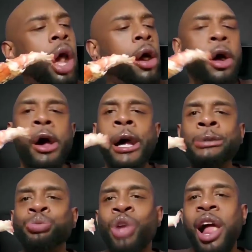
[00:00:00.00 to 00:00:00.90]

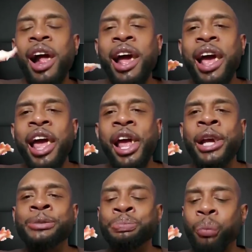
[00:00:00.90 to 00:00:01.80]
Uh-oh.
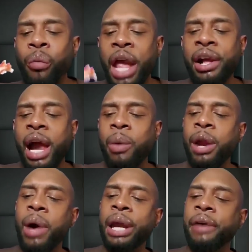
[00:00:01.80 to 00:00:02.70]
Hey! It came right
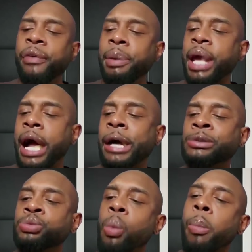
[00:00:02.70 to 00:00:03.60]
run out there for me,
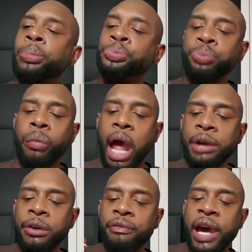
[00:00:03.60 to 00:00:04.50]
y'all.
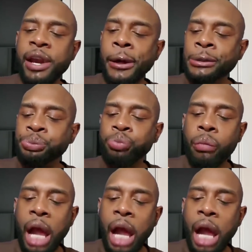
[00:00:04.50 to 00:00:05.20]
Ain't no fat on it.